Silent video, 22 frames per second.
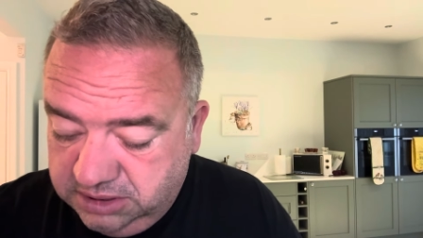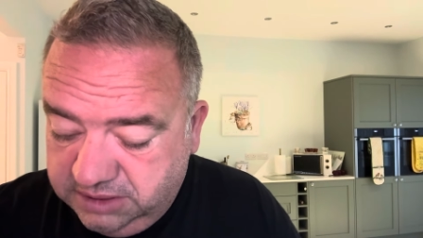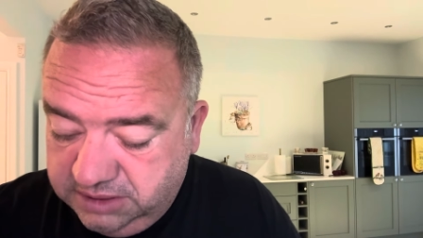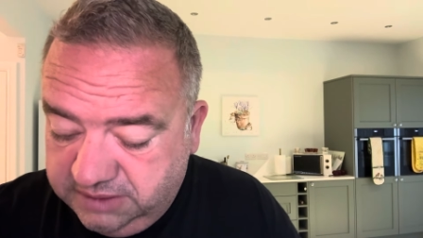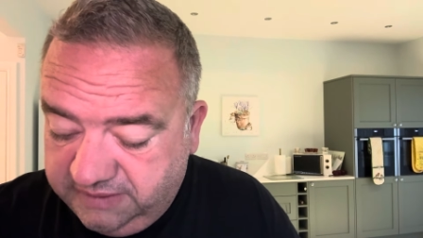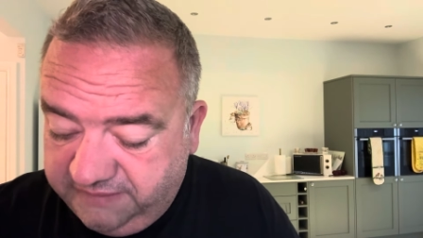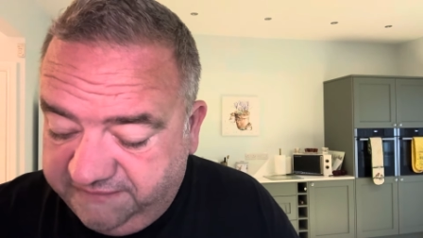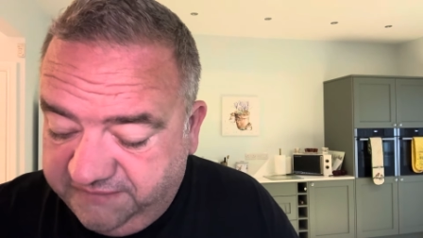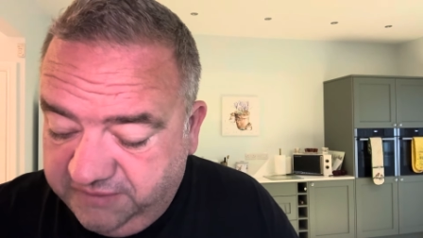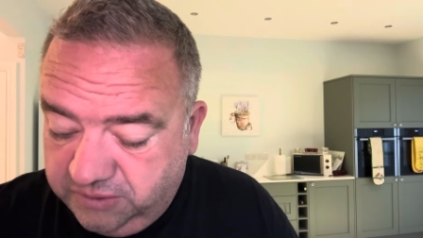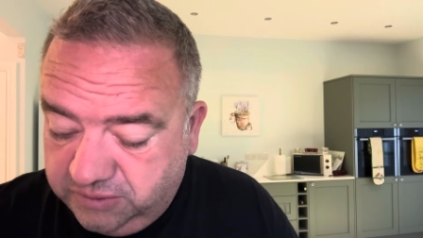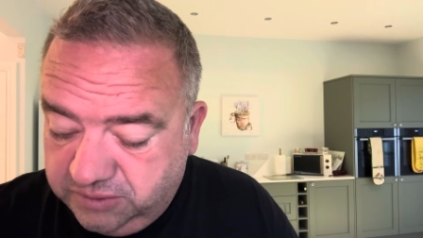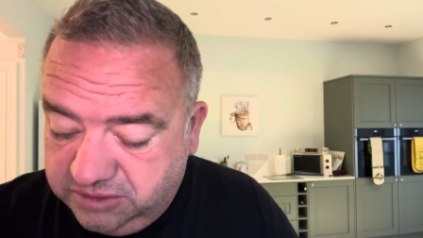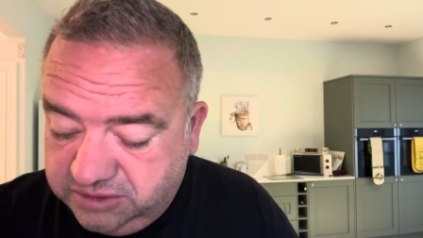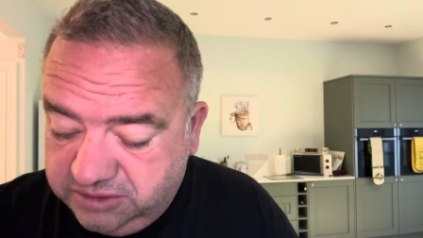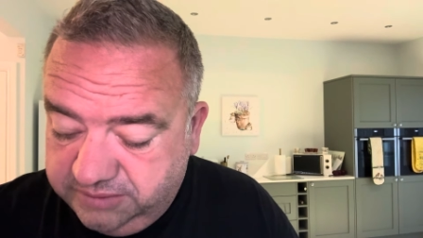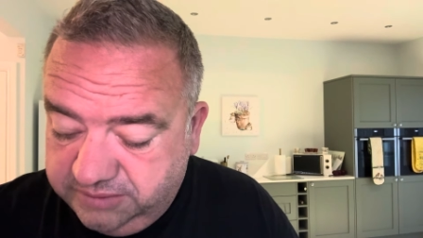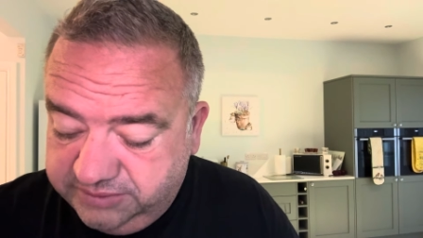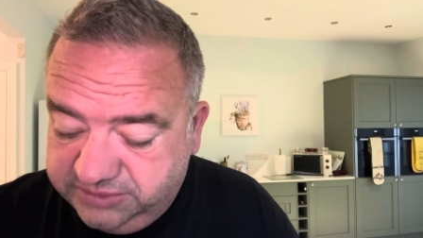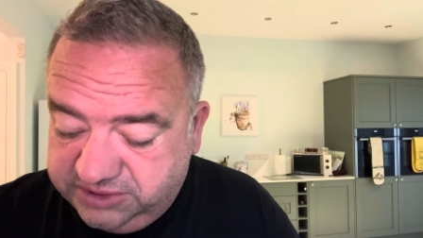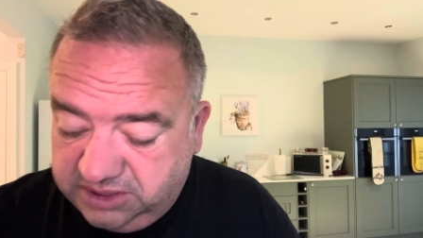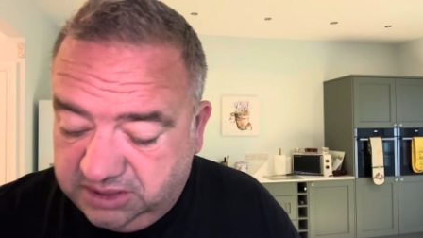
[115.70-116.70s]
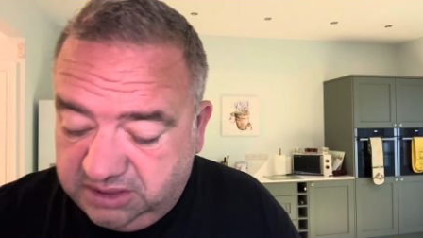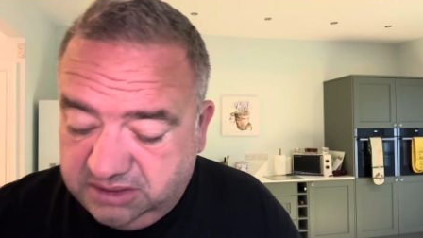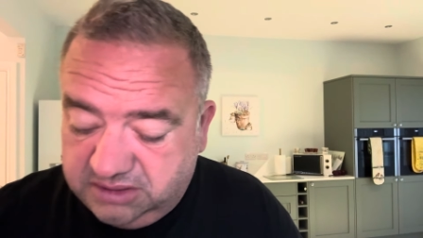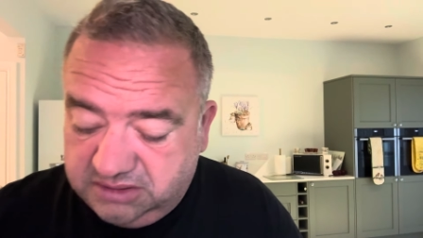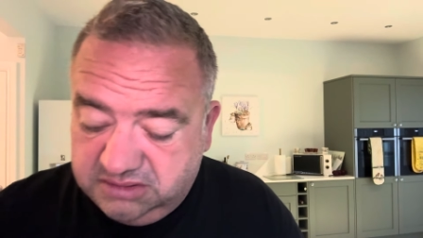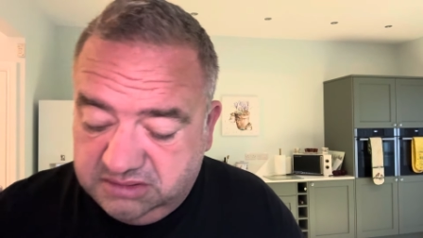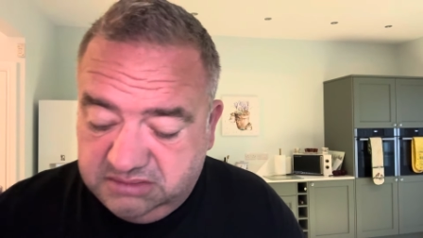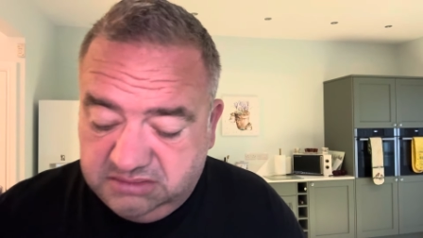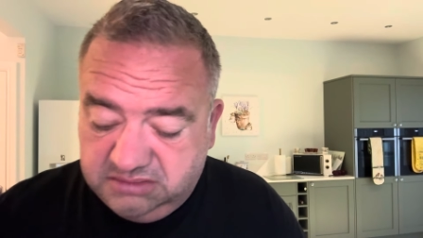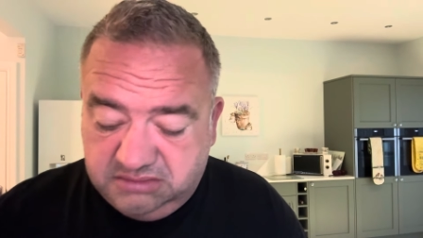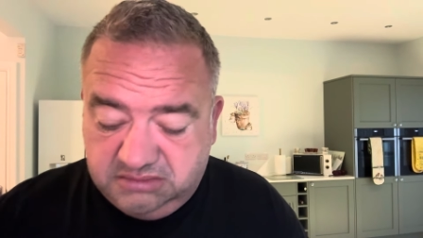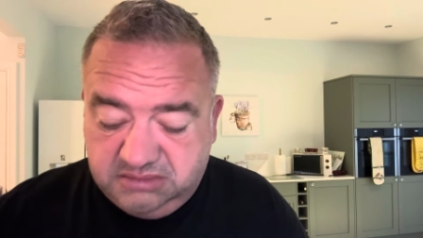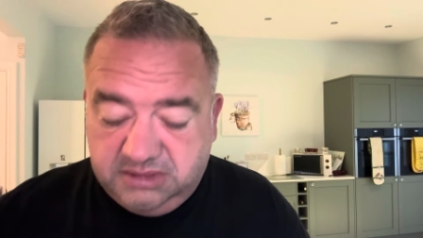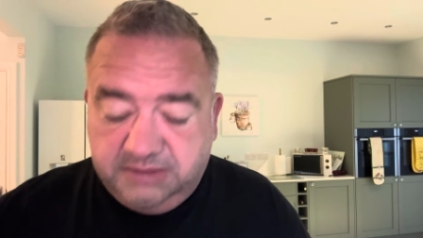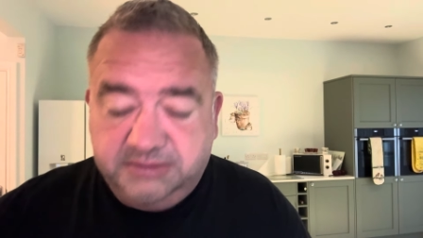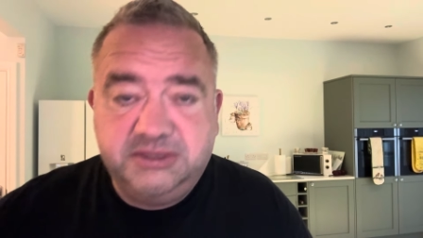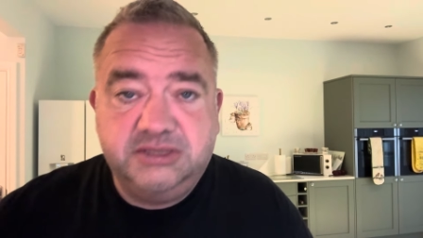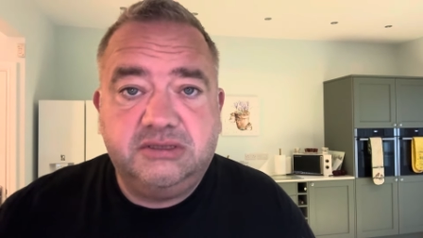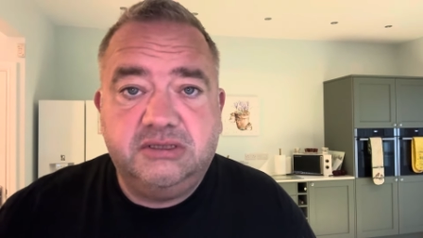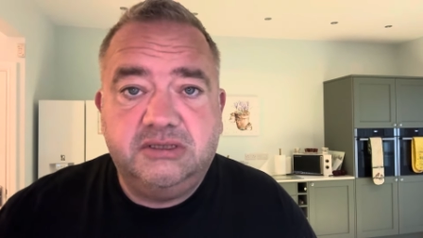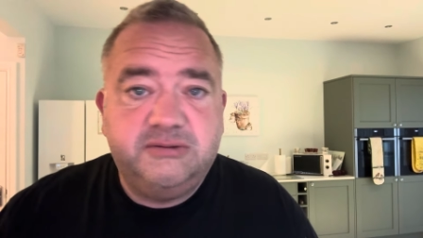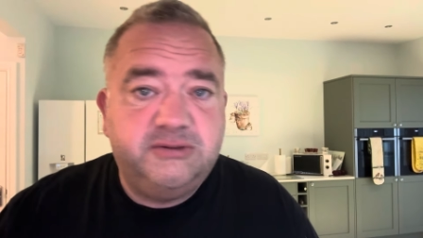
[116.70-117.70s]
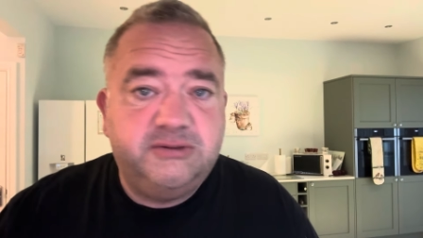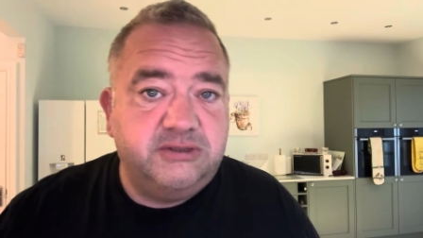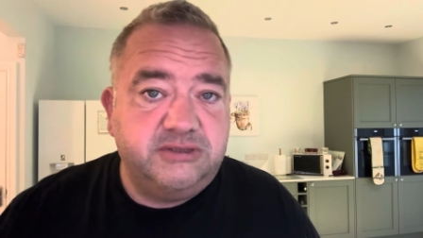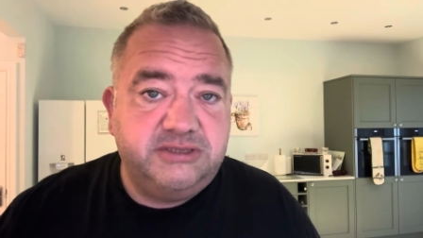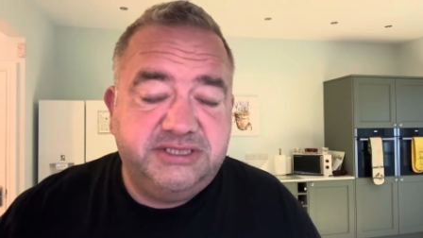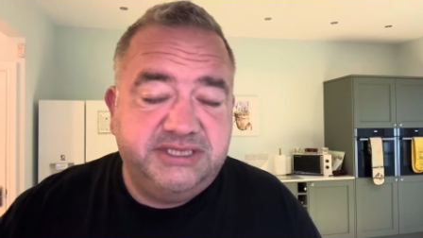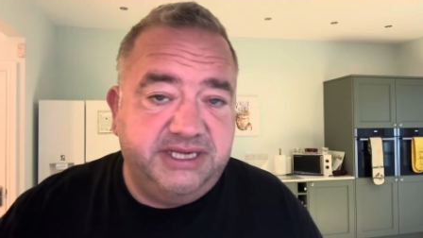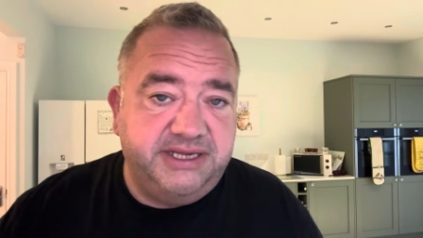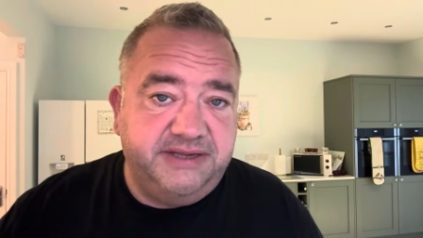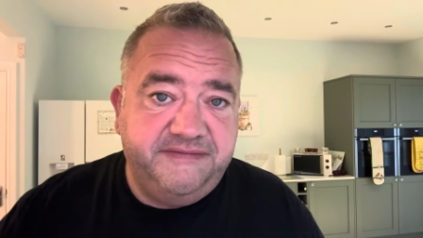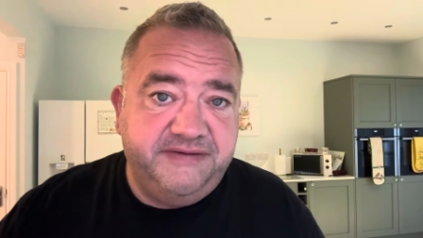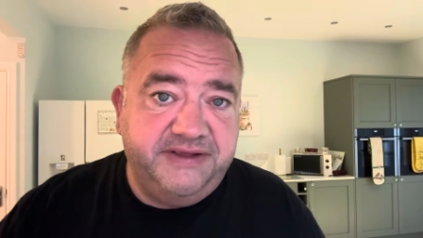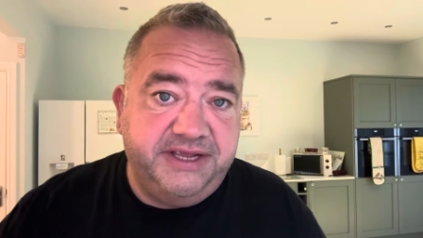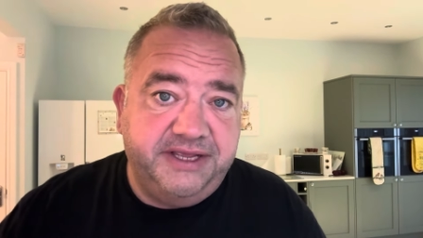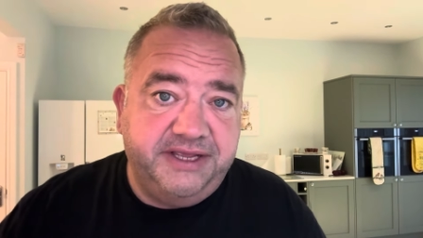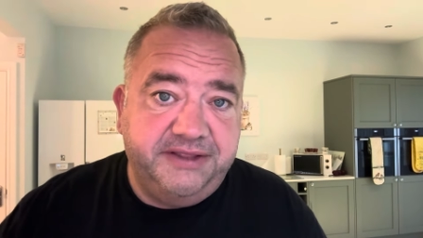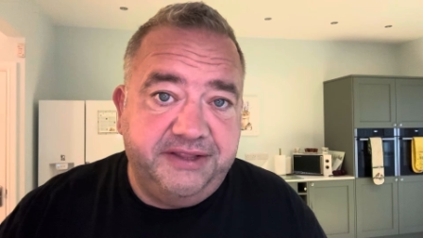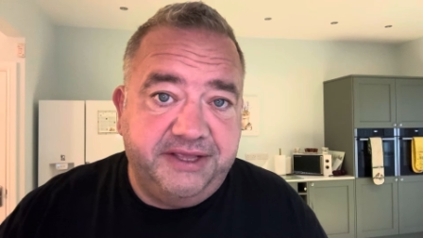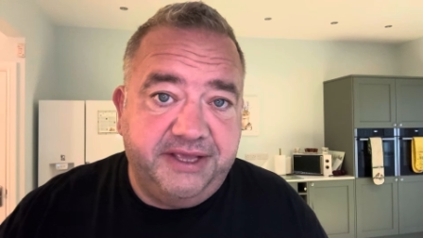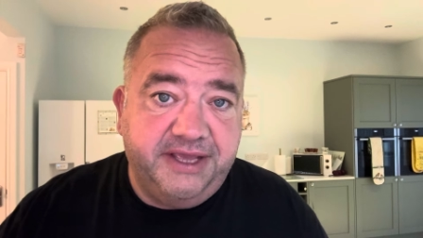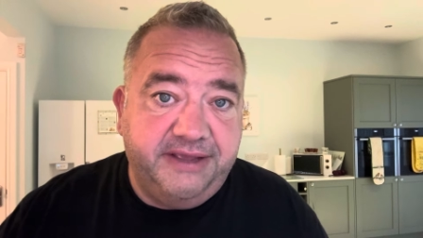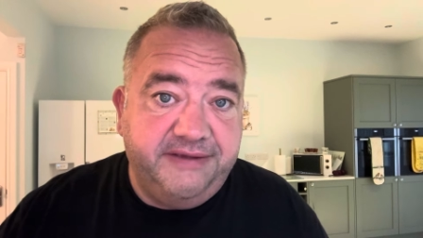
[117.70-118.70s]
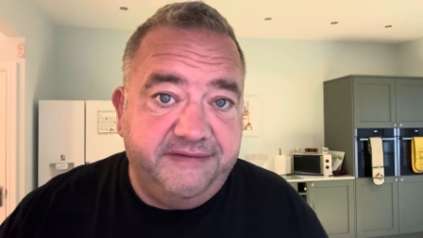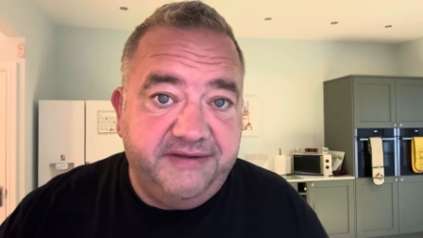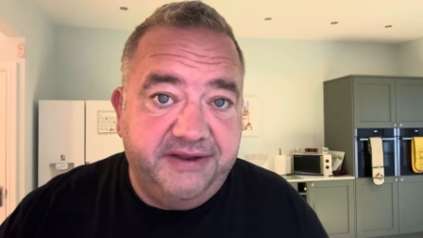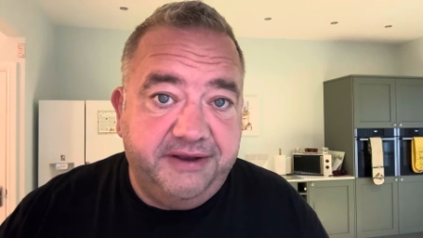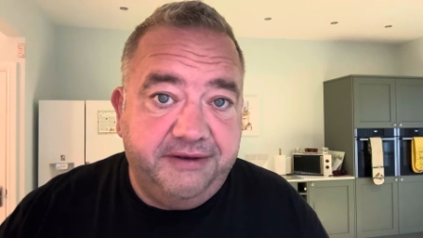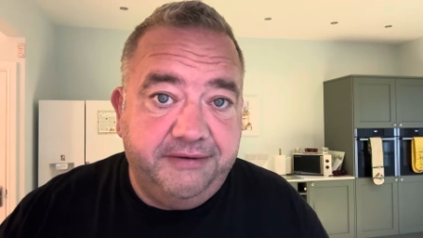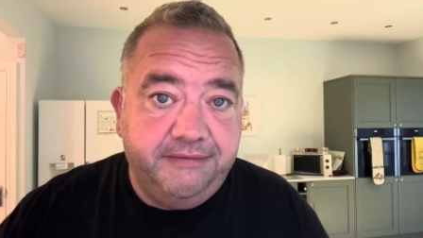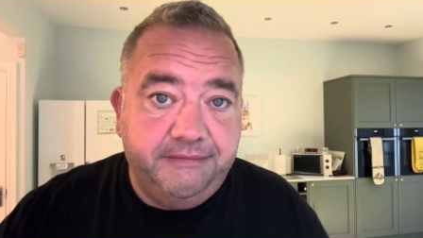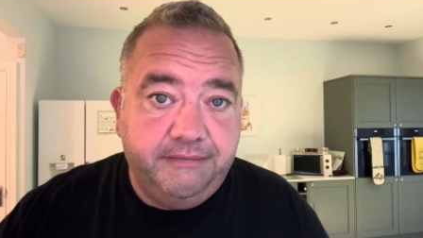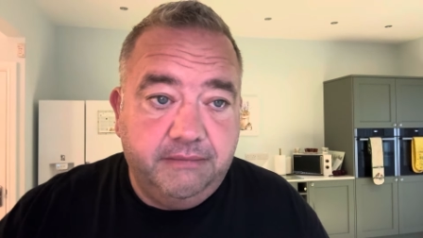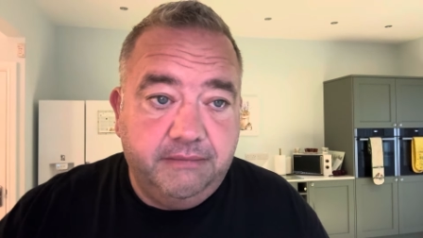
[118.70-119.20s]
if no one comes along, I'm just gonna watch TV in the evening.